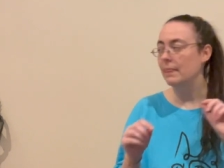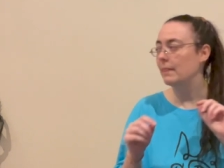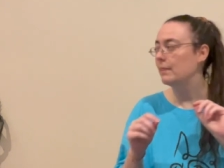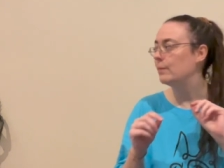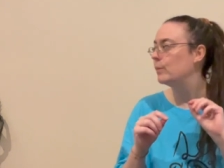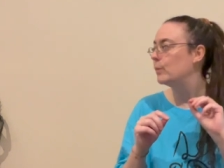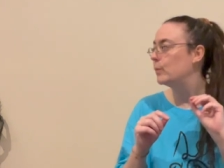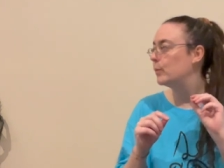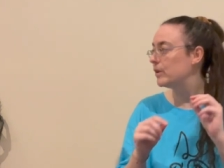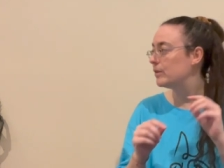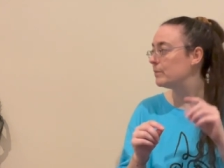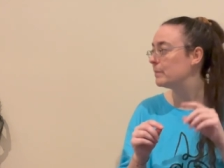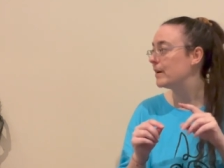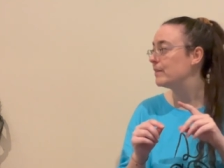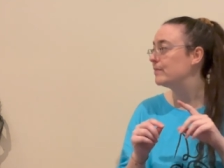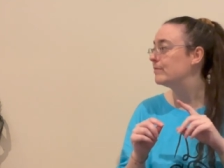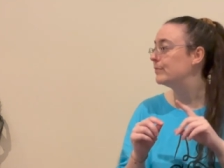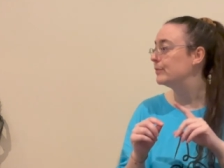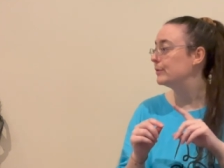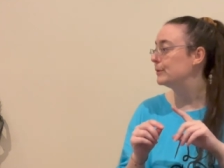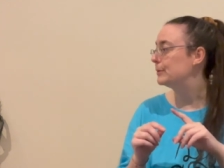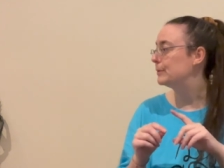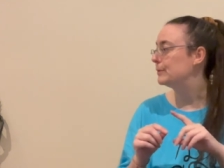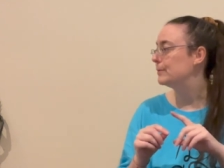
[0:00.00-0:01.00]
with my
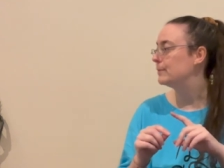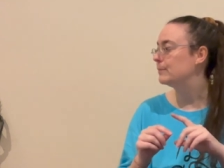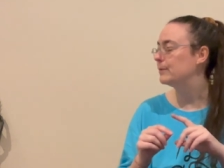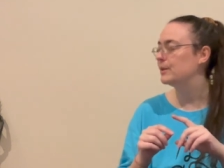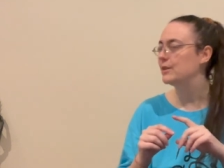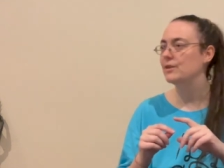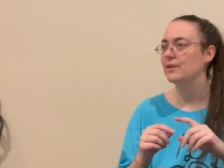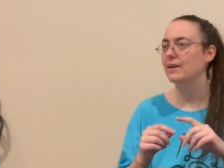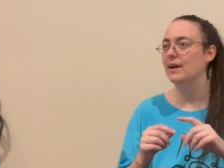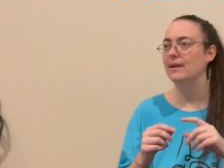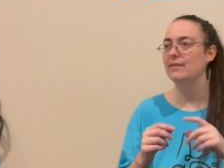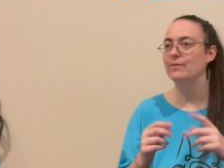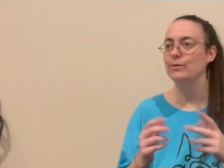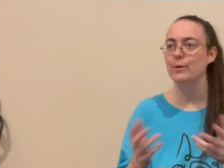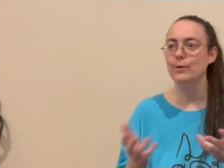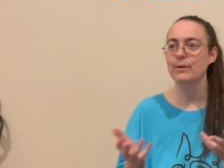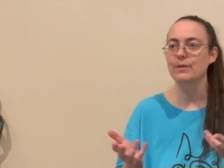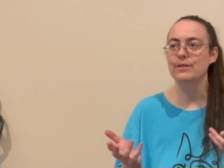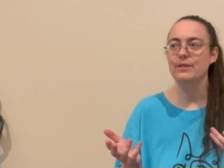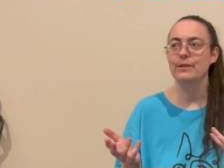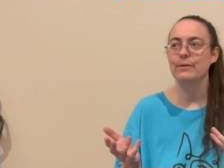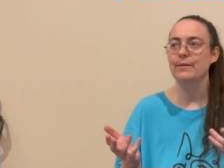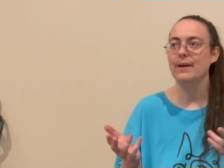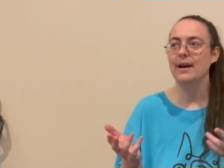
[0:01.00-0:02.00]
flute, which I of
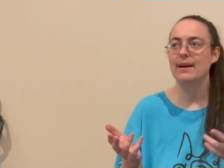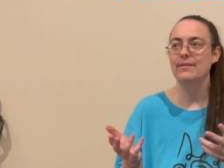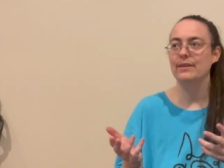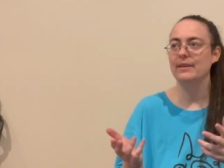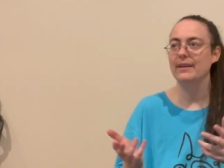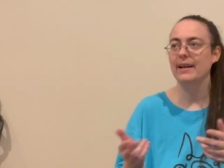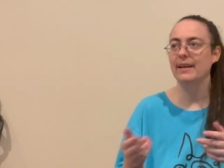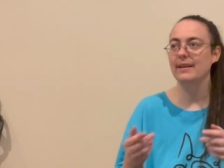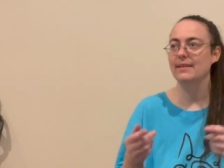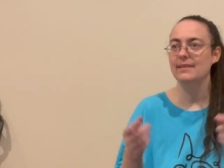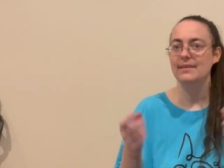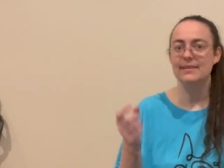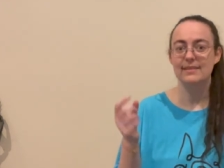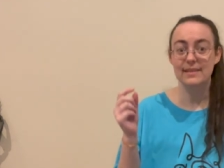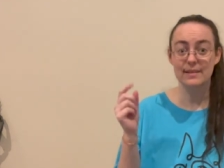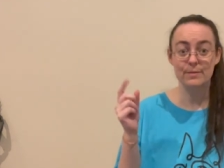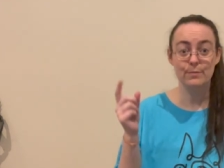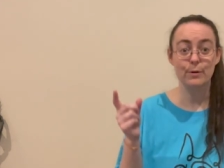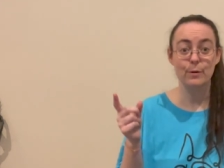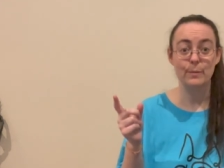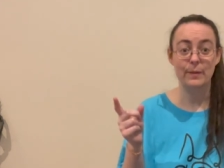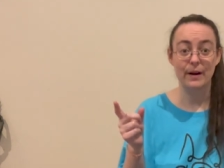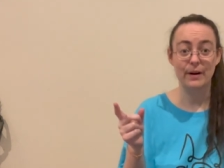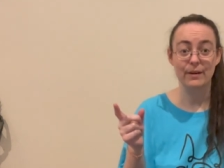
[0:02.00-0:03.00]
course don't have on hand, didn't
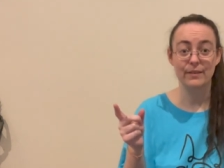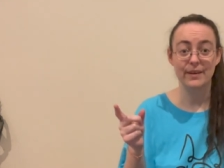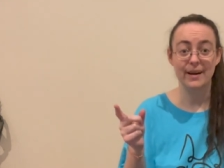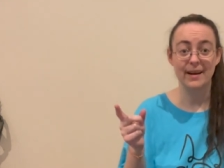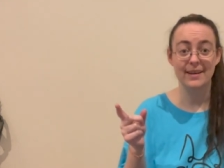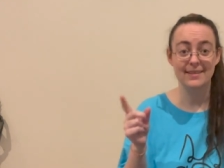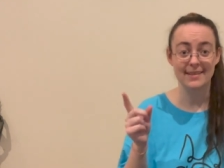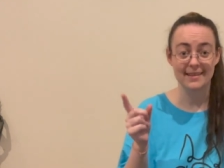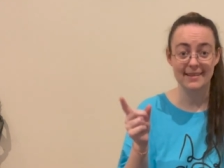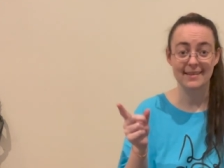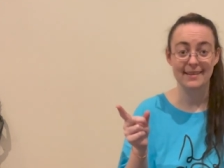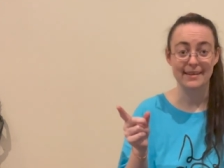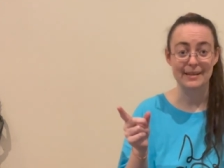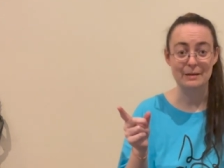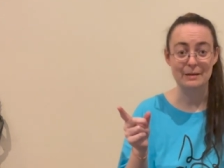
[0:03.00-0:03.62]
prepare that, didn't think